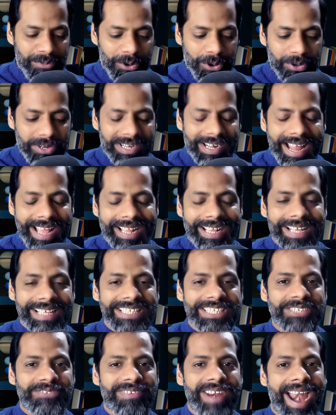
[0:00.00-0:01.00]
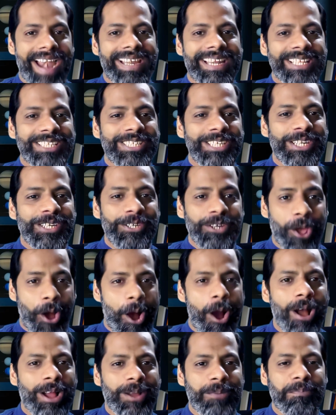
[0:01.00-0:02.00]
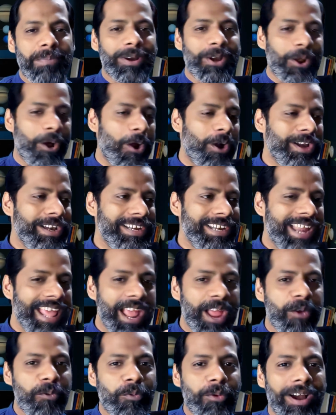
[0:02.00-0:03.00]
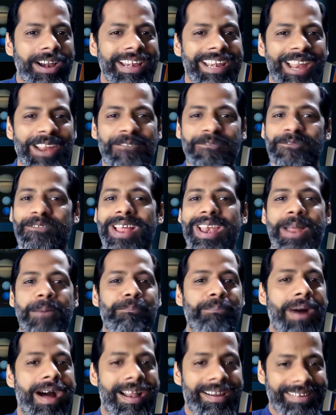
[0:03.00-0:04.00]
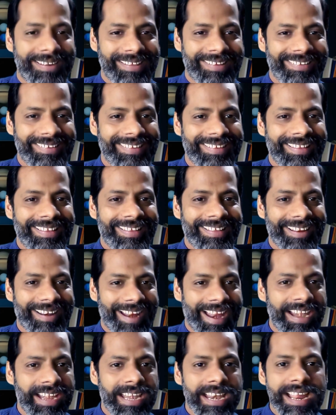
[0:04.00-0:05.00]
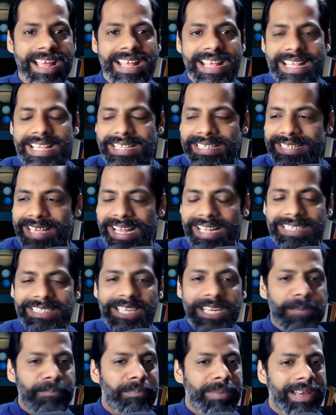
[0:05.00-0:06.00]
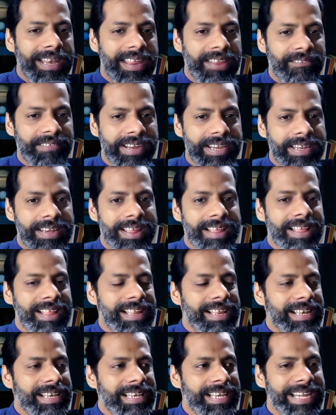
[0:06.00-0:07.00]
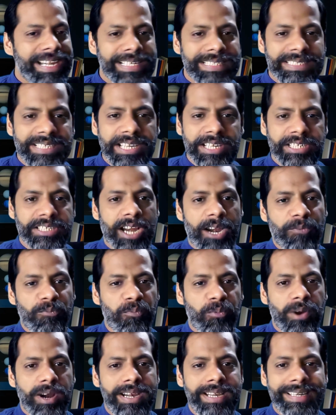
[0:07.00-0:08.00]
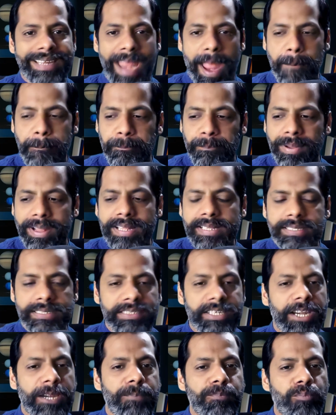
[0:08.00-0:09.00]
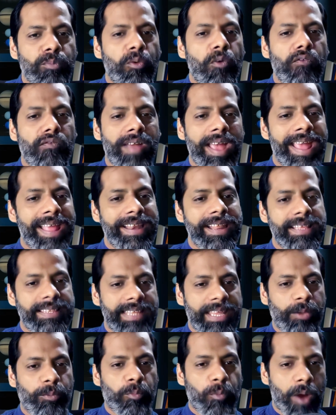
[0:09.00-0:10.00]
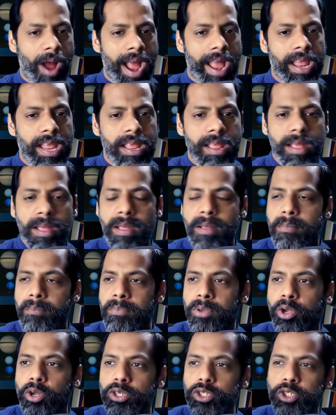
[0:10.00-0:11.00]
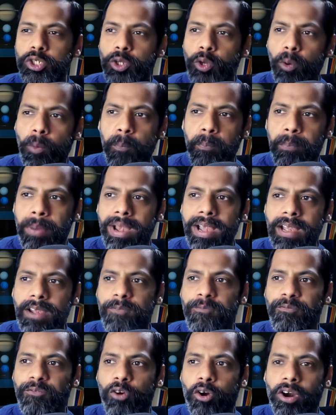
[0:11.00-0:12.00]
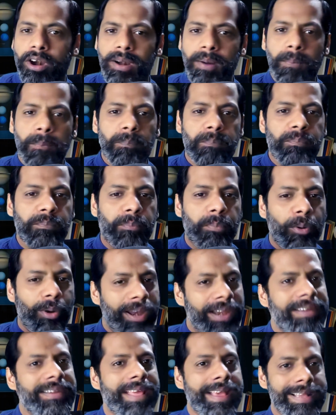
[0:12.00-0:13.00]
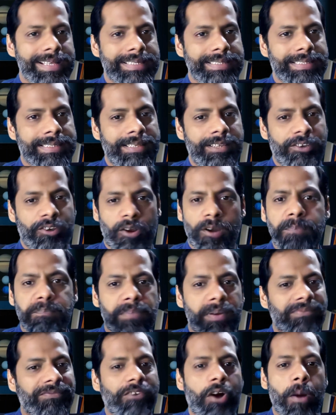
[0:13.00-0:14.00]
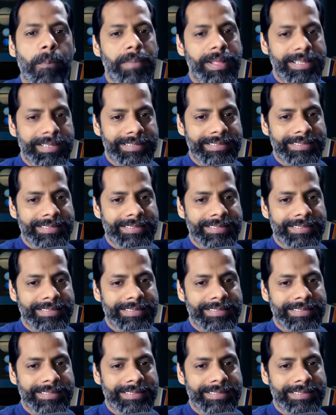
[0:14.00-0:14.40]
looked like a strategy doc, but on day 1 it fell apart, right? Sales didn't believe it, leads didn't convert, campaigns didn't move anything. Why? Because you built for politics, not performance.